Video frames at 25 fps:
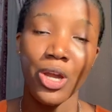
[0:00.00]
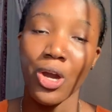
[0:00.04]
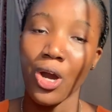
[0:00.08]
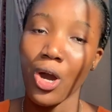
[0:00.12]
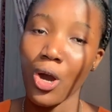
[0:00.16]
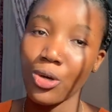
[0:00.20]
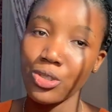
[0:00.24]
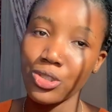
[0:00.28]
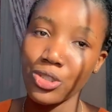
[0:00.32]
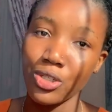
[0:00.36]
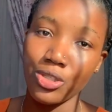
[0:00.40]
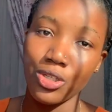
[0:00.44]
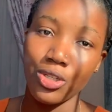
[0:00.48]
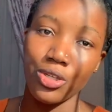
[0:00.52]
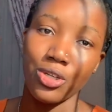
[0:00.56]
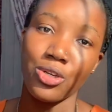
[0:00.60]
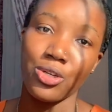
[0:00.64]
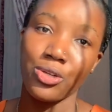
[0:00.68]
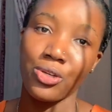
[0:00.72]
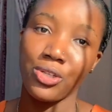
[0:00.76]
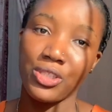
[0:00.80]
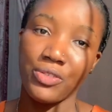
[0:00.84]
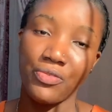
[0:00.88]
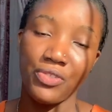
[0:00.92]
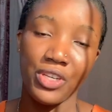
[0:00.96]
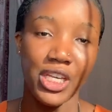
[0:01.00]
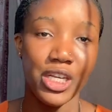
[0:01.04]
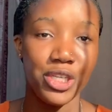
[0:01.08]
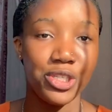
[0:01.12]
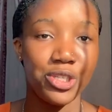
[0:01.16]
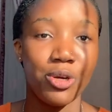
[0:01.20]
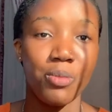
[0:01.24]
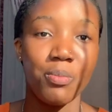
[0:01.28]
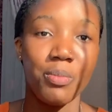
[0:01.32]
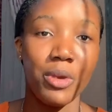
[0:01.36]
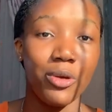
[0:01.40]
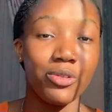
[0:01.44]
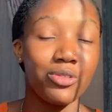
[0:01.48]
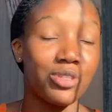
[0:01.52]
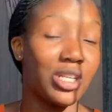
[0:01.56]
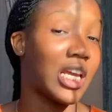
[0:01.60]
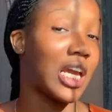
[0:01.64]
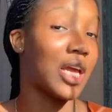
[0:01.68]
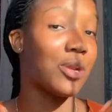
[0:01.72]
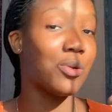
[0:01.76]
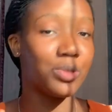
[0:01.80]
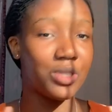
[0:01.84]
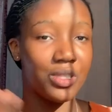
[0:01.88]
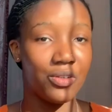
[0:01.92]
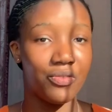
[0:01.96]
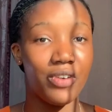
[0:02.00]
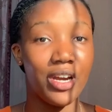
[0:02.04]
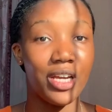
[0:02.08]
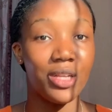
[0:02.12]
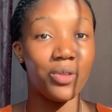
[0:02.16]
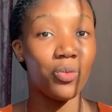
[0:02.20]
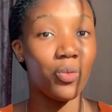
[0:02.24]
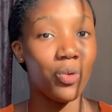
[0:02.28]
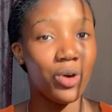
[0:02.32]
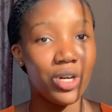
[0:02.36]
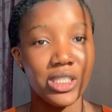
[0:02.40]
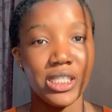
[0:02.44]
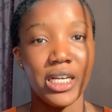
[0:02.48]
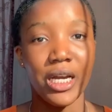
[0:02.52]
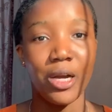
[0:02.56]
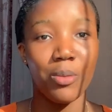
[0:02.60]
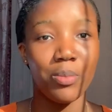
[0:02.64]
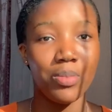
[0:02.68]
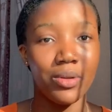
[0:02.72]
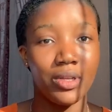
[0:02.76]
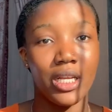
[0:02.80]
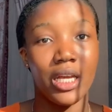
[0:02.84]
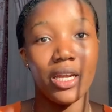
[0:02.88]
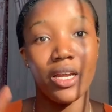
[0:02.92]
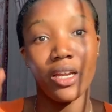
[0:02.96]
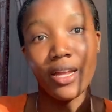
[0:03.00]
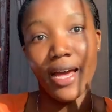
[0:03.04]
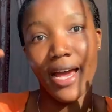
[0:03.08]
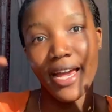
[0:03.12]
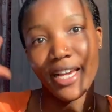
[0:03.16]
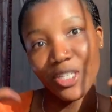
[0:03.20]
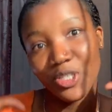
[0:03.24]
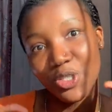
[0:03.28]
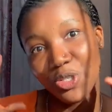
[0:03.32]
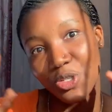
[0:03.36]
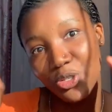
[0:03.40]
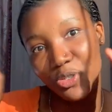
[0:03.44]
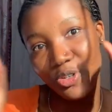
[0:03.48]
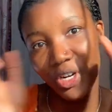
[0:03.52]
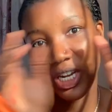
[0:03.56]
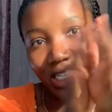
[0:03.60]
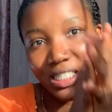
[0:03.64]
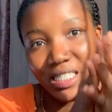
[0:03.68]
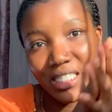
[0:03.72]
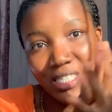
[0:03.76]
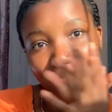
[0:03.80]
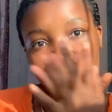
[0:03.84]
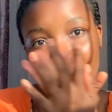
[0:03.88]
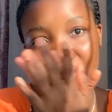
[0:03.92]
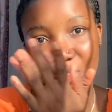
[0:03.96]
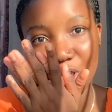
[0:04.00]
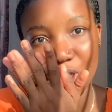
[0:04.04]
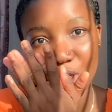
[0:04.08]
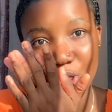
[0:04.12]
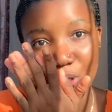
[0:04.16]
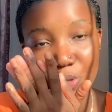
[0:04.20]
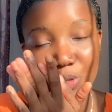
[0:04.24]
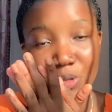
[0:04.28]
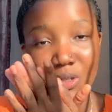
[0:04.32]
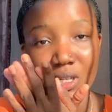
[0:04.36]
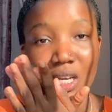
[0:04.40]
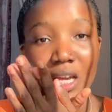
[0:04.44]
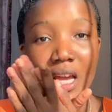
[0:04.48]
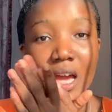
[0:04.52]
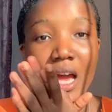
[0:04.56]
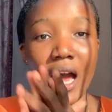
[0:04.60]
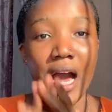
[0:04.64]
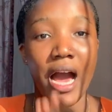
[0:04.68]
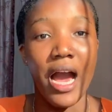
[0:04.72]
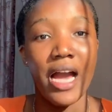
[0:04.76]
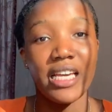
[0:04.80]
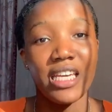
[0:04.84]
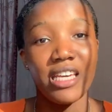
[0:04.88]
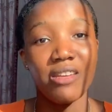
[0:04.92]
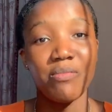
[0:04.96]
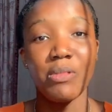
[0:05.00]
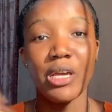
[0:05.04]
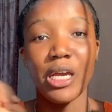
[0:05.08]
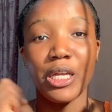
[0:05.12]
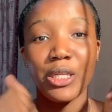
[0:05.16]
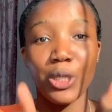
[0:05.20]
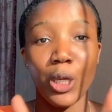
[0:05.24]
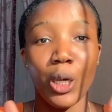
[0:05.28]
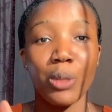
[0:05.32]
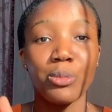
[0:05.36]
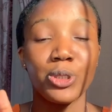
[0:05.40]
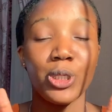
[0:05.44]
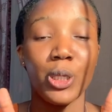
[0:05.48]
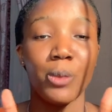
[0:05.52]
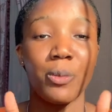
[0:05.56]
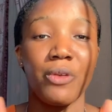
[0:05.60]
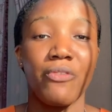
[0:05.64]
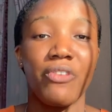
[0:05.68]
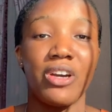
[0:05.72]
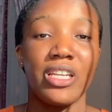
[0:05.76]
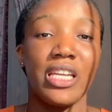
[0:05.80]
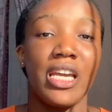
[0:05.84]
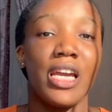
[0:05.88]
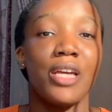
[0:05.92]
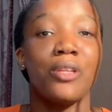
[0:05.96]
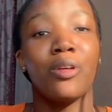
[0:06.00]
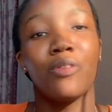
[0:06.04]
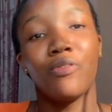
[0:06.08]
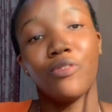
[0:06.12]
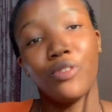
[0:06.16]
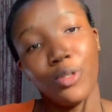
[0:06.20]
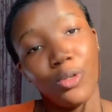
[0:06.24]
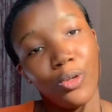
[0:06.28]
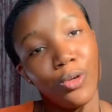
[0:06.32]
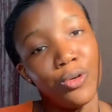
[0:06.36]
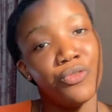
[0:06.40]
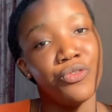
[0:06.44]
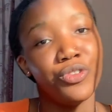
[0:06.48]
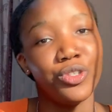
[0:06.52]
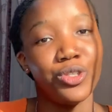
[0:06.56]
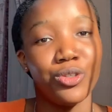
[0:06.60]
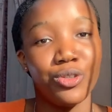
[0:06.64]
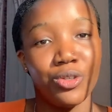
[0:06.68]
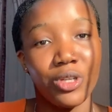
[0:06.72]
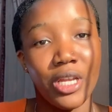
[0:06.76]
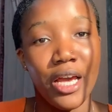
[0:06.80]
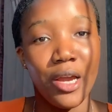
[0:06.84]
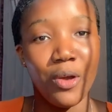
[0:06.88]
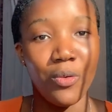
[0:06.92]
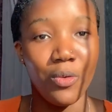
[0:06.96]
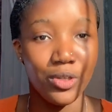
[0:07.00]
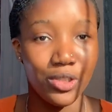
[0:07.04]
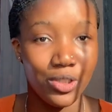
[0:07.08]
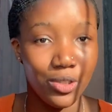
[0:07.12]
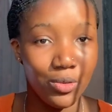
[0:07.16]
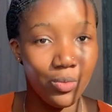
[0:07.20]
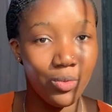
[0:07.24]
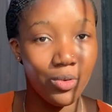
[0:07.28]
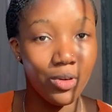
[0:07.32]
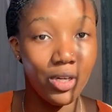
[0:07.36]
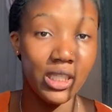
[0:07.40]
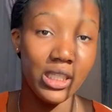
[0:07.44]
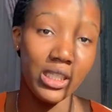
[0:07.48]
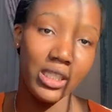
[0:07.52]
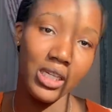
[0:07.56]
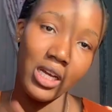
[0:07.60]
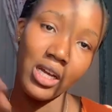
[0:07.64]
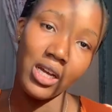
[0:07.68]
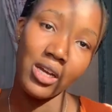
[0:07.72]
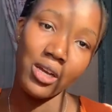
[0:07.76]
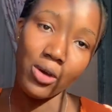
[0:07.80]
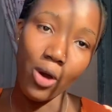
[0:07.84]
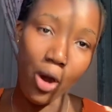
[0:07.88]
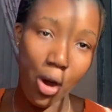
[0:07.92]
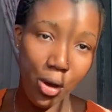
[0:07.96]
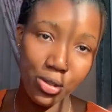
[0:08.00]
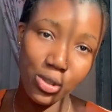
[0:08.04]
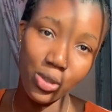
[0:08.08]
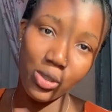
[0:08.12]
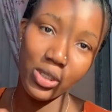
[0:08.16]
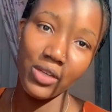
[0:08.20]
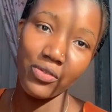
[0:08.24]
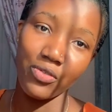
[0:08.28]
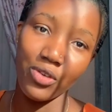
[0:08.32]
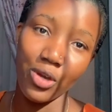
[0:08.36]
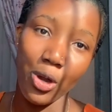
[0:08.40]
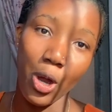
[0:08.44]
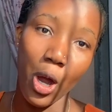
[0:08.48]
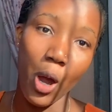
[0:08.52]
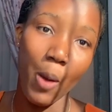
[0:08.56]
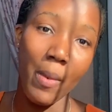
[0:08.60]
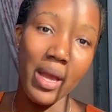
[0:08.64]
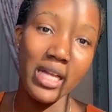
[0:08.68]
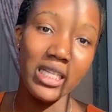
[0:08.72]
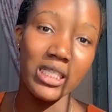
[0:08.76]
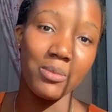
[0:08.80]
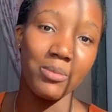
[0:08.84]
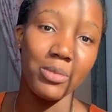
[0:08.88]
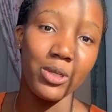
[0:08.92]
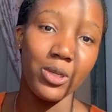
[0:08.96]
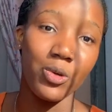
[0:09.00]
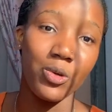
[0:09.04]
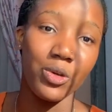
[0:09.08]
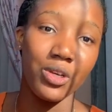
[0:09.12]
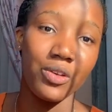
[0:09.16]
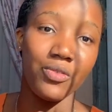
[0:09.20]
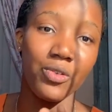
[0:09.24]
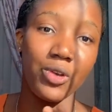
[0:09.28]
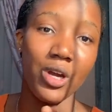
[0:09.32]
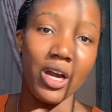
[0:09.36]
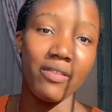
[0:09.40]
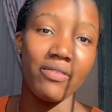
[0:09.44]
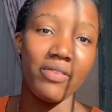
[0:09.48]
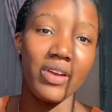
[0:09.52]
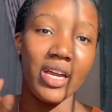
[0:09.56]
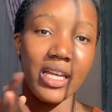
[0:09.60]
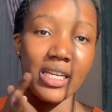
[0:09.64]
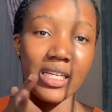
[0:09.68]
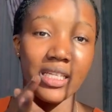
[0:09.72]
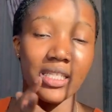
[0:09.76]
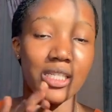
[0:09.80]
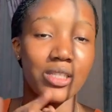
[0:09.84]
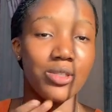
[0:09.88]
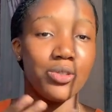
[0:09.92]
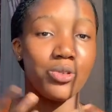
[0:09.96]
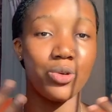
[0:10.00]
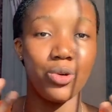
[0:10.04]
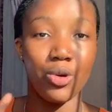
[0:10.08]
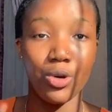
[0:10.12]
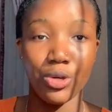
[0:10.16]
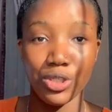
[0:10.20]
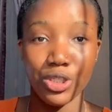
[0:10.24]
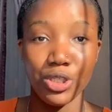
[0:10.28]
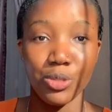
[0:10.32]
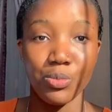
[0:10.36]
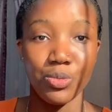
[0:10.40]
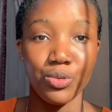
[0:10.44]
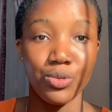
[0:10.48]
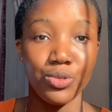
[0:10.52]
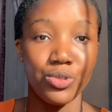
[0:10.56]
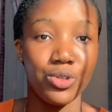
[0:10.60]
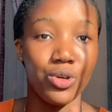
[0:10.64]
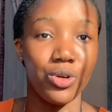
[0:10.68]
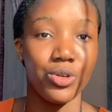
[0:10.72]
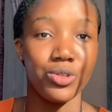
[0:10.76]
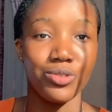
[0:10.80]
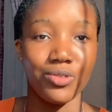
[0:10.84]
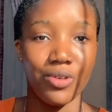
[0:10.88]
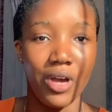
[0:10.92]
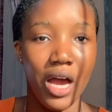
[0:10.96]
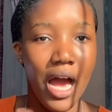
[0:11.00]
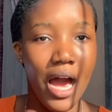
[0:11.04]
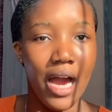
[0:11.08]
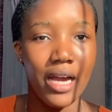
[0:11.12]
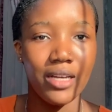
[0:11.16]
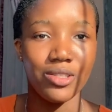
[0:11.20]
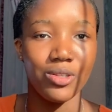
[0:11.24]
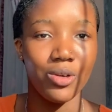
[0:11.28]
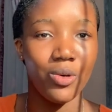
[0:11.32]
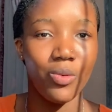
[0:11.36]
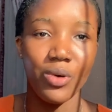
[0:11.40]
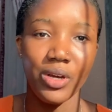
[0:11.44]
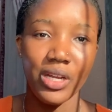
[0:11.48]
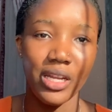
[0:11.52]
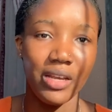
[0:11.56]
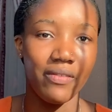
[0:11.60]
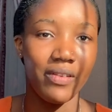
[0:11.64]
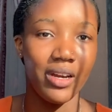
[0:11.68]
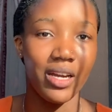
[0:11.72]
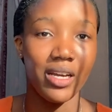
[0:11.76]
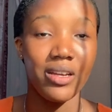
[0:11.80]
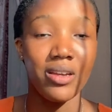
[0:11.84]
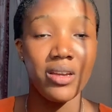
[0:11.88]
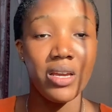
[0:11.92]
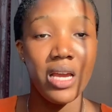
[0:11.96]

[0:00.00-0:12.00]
Also turn on your notification bell to get notified once I upload another interesting video, and give me a thumbs up if at the end of the whole video you like what you watch. Also leave your comments below if you have anything to contribute or to ask or whatever.